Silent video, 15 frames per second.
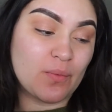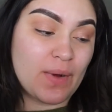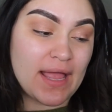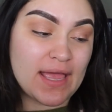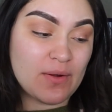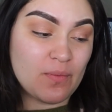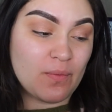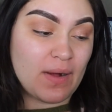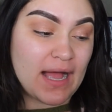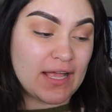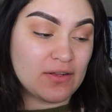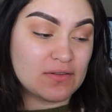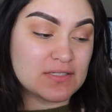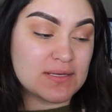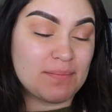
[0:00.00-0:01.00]
Wet n
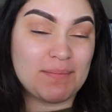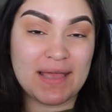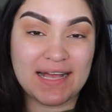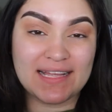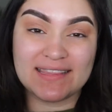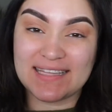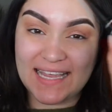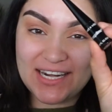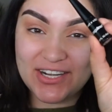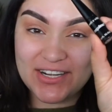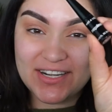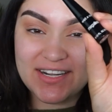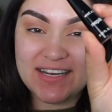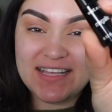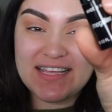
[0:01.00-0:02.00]
Wild Mega
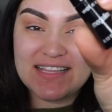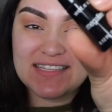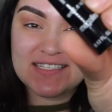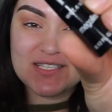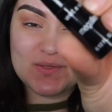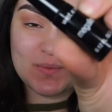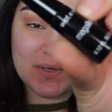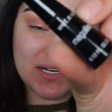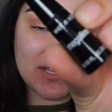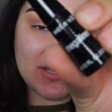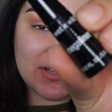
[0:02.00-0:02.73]
Liner. This is what it